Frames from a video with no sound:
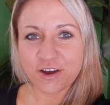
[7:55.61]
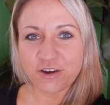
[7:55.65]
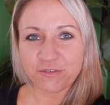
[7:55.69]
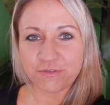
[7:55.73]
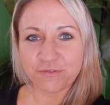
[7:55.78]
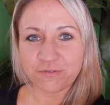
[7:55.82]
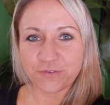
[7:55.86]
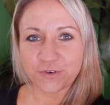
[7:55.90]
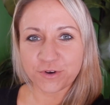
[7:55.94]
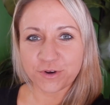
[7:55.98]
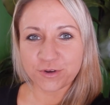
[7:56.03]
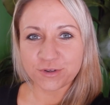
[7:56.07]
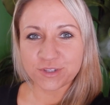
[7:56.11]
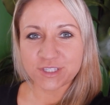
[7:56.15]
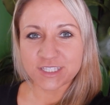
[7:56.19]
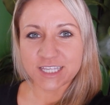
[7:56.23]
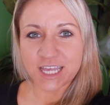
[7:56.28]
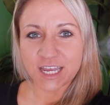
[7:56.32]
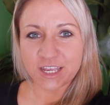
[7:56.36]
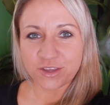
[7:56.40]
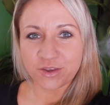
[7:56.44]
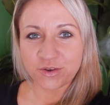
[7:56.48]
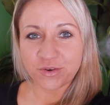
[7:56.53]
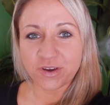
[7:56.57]
of foods
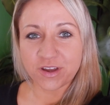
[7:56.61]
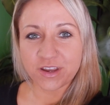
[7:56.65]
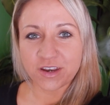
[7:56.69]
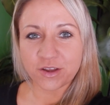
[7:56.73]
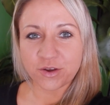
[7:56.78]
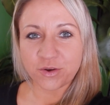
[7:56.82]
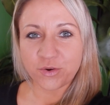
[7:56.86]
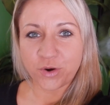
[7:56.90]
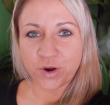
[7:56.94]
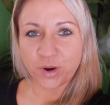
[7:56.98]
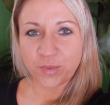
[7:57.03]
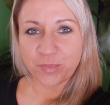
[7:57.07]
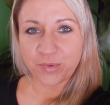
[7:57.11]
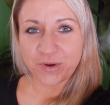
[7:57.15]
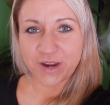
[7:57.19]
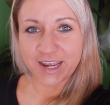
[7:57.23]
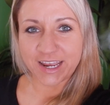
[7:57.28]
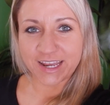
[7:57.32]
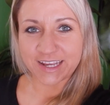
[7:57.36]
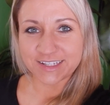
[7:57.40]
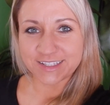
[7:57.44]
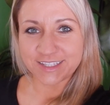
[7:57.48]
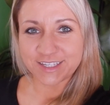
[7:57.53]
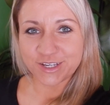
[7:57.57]
that you can
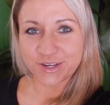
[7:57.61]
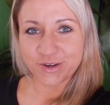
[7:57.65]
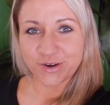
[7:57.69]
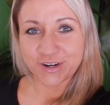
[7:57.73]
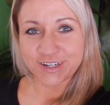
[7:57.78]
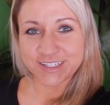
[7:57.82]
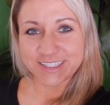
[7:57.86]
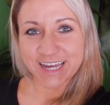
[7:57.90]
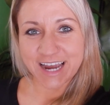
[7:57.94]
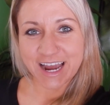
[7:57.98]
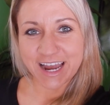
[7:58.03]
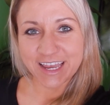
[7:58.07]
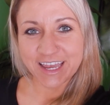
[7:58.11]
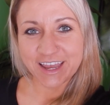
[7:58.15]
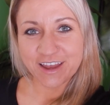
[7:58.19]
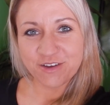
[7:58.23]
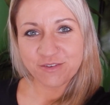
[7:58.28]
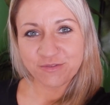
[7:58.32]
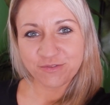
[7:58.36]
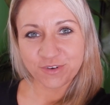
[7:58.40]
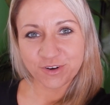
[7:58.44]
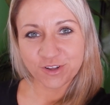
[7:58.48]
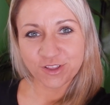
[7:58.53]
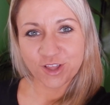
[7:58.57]
incorporate into your
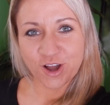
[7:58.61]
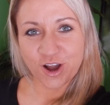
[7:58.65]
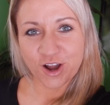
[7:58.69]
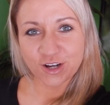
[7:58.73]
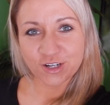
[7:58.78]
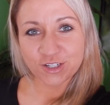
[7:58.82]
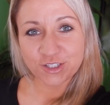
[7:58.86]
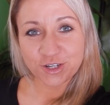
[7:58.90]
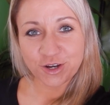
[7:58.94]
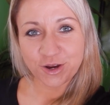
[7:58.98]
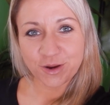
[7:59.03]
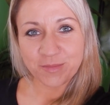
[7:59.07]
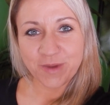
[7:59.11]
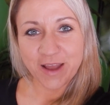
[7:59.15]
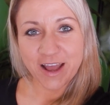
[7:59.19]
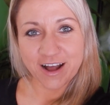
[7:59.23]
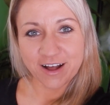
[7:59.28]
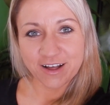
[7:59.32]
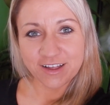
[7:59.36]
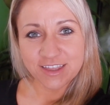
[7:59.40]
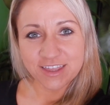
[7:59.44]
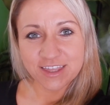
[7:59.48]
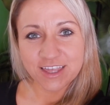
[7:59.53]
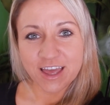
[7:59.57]
diet for long-term
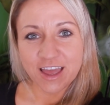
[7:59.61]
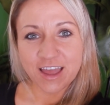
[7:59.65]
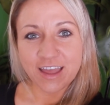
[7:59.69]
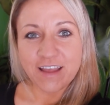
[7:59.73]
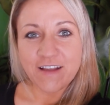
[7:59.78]
health.